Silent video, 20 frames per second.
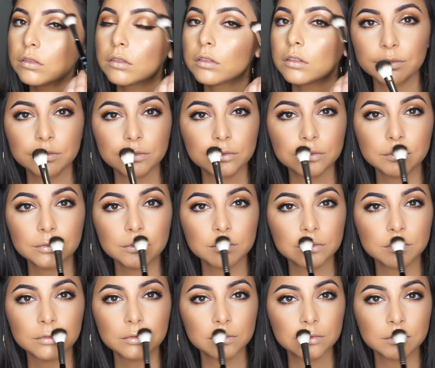are made
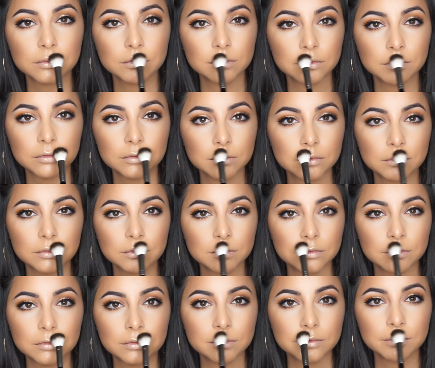up my
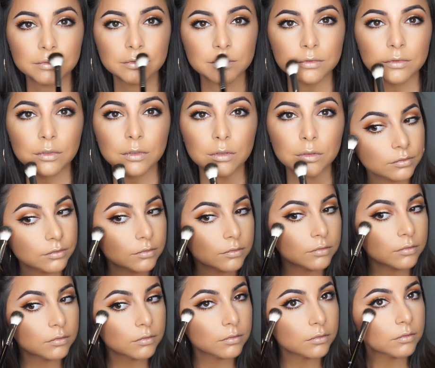favorite type of
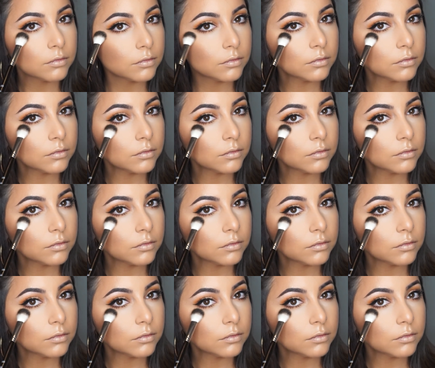formula.